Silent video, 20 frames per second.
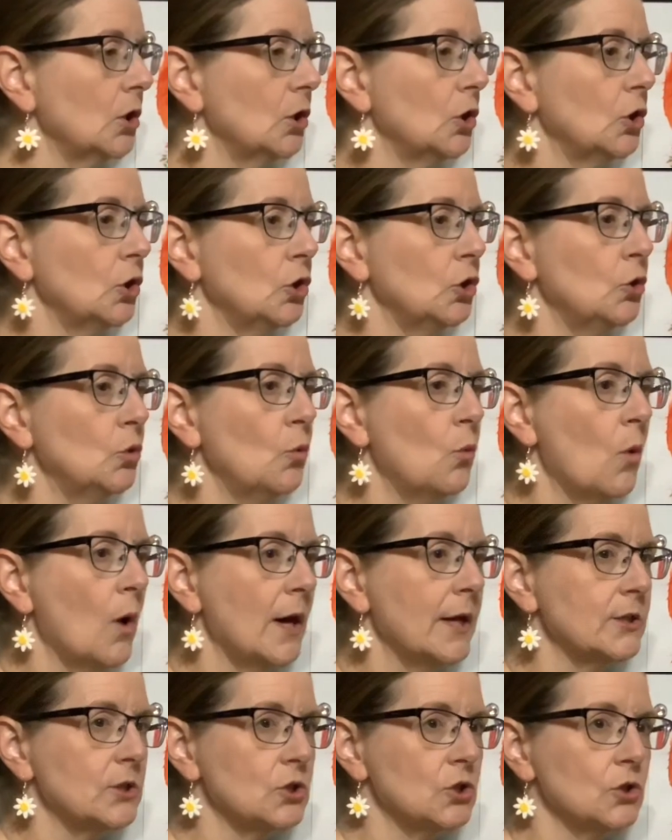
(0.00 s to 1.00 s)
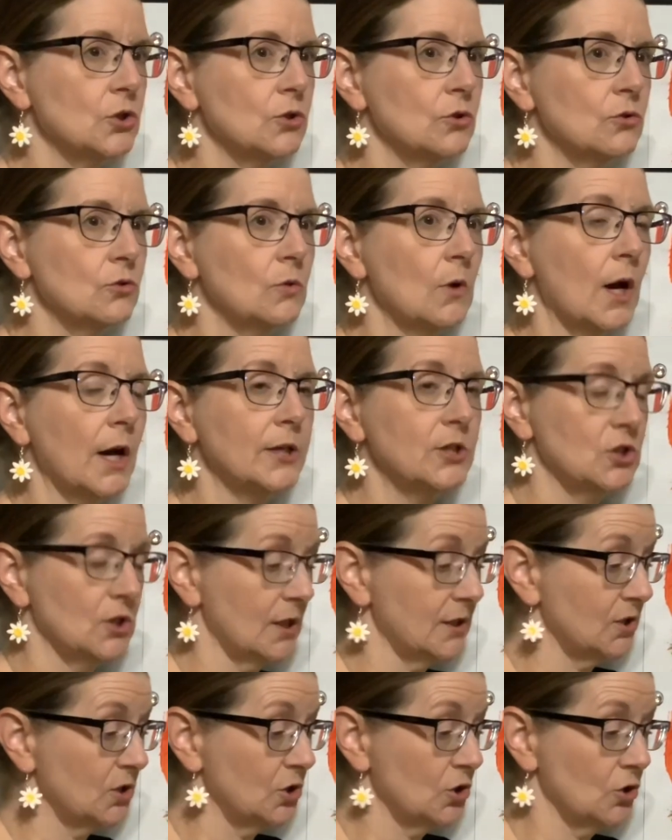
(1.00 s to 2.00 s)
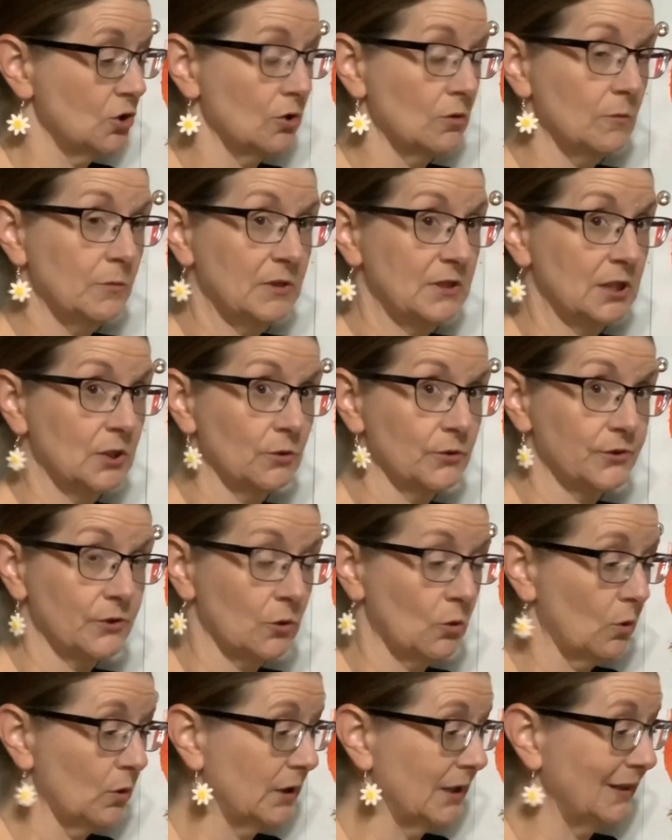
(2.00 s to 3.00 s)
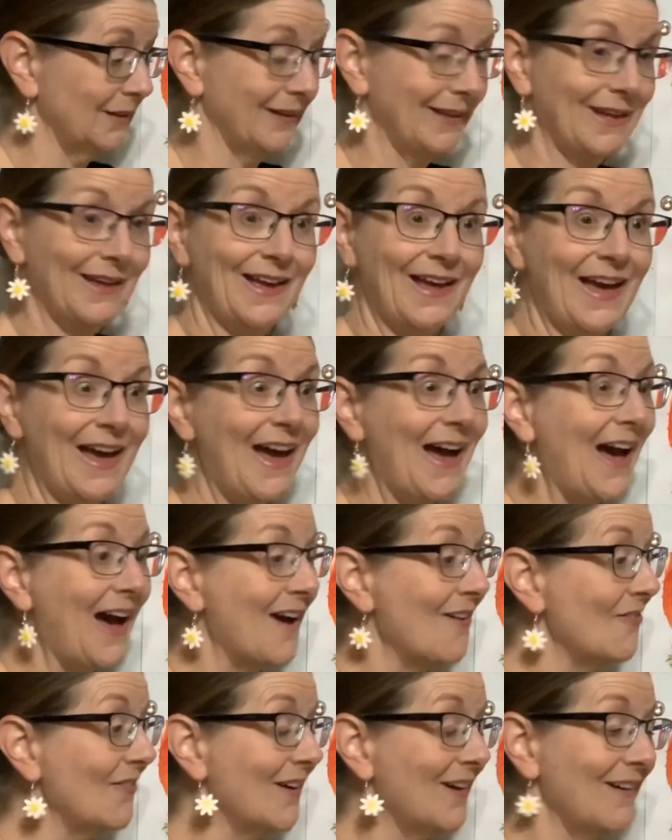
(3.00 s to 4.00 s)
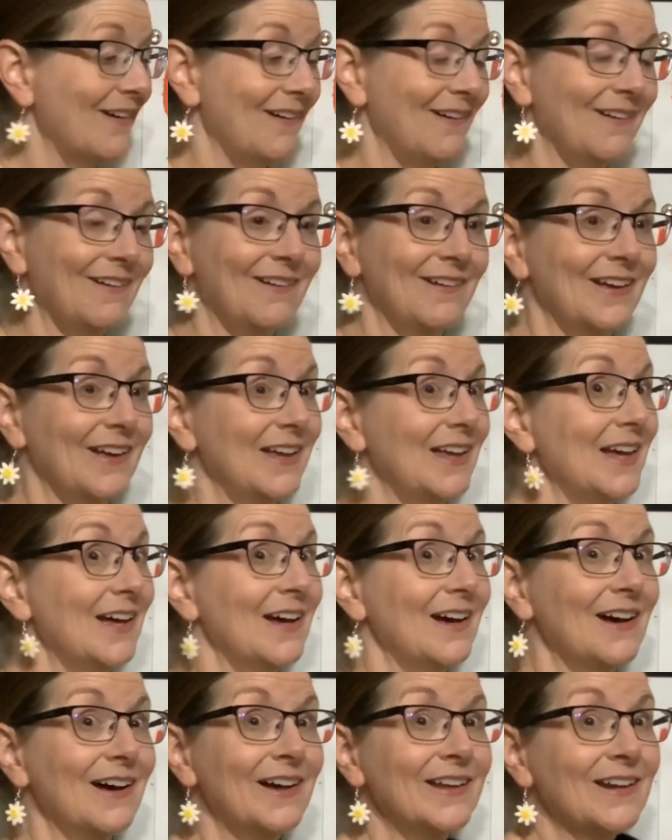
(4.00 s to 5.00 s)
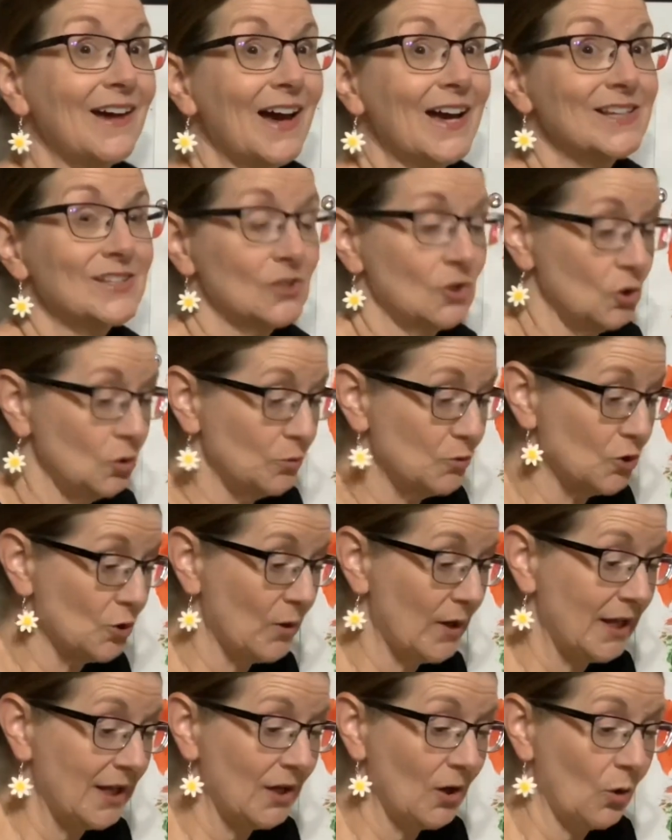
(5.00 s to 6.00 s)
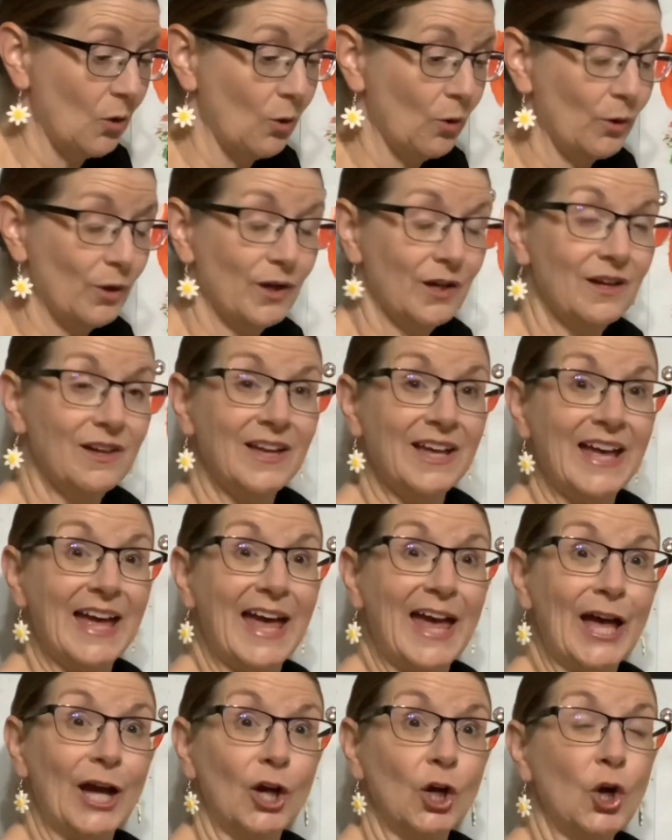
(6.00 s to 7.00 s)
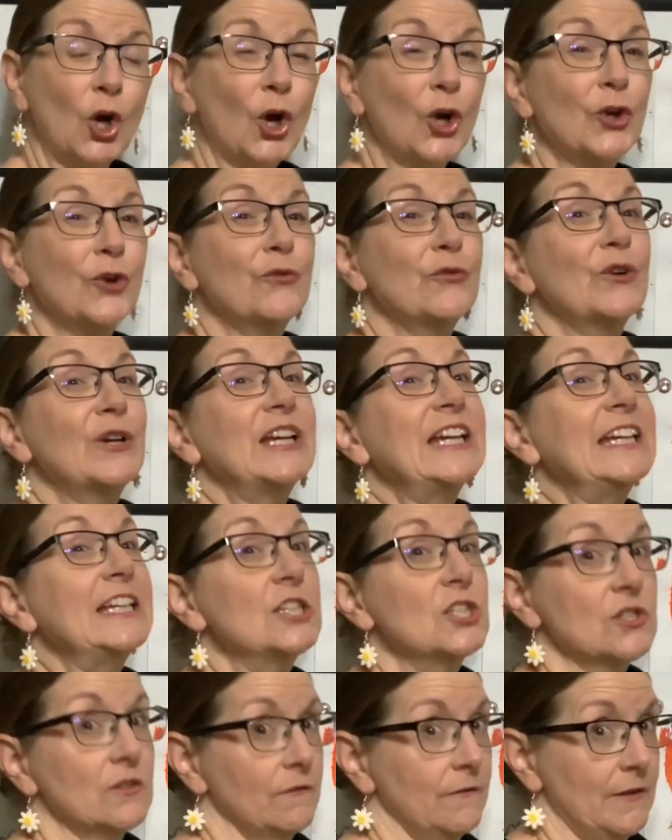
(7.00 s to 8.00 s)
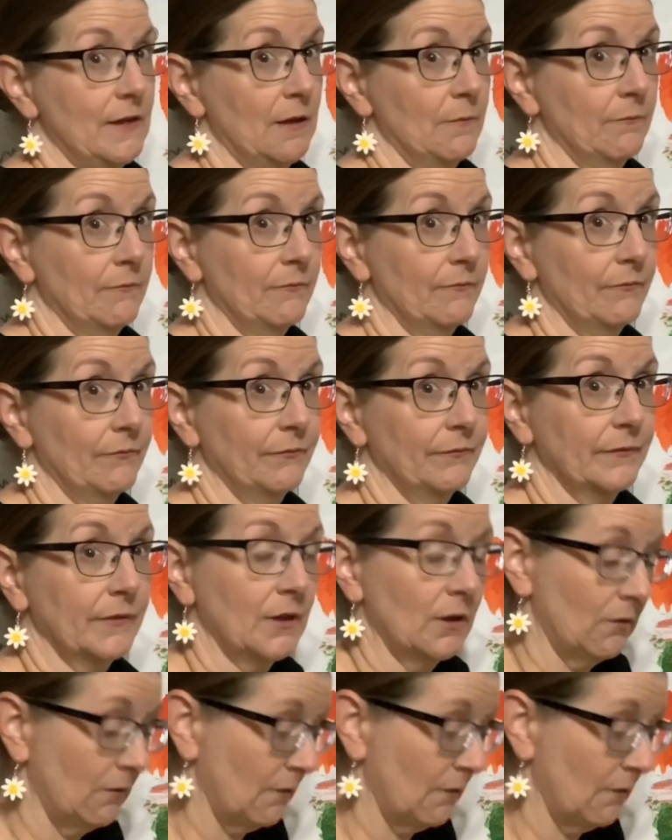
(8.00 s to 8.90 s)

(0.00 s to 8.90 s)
you want to adjust your materials accordingly. Have an ice cube tray or a egg carton for each of them, all